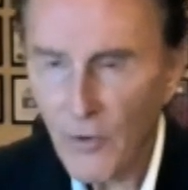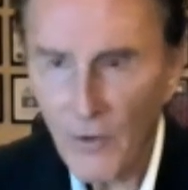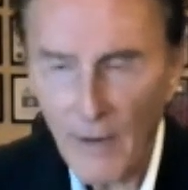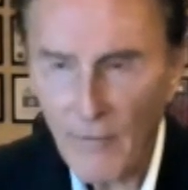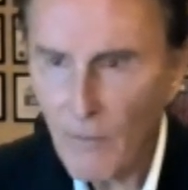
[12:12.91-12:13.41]

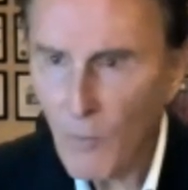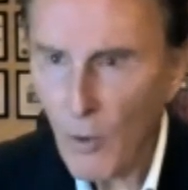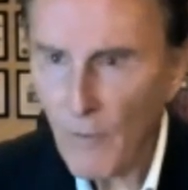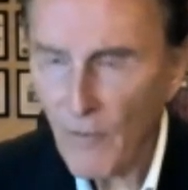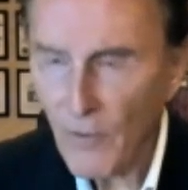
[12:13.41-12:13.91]
never
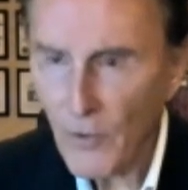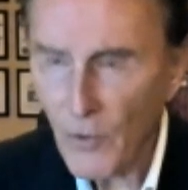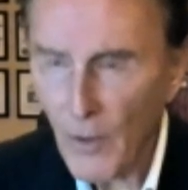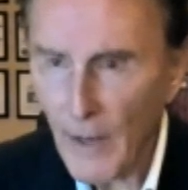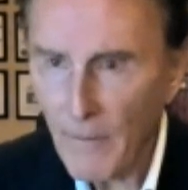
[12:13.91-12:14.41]
more for
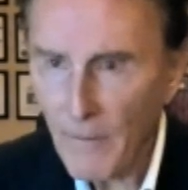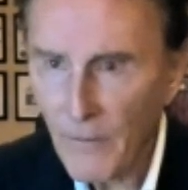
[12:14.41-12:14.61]
doing